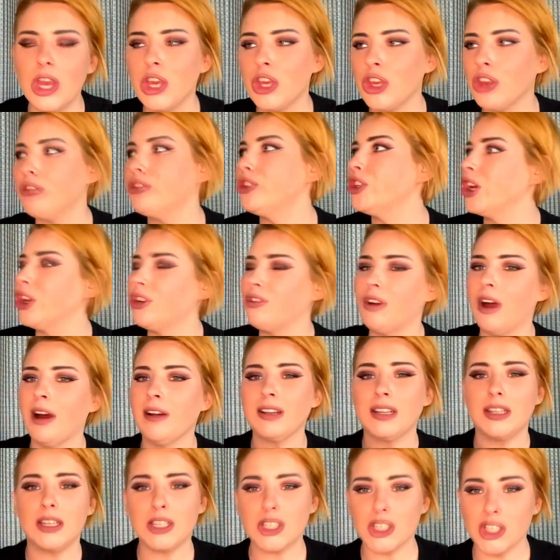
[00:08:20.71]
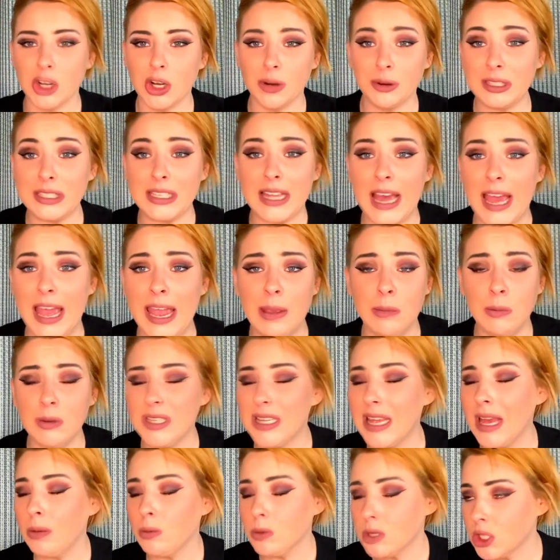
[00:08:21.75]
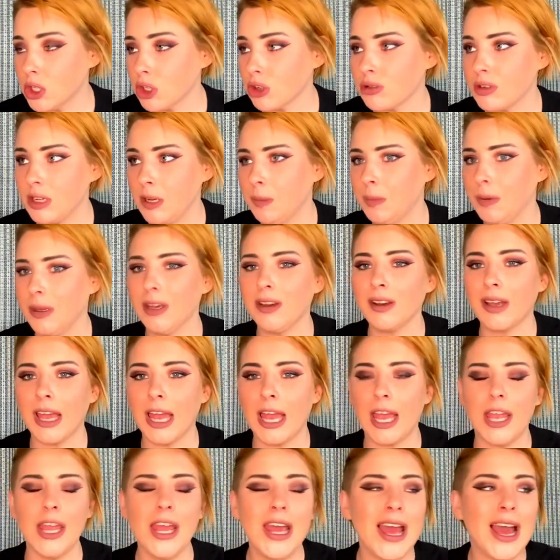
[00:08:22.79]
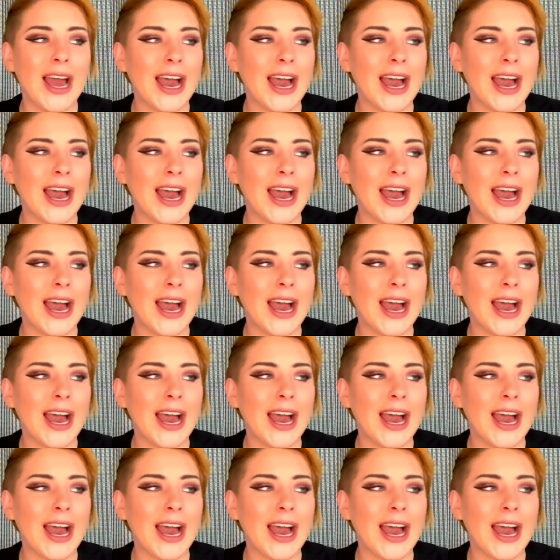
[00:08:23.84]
You turn around and there's no one there. It was creepy, okay?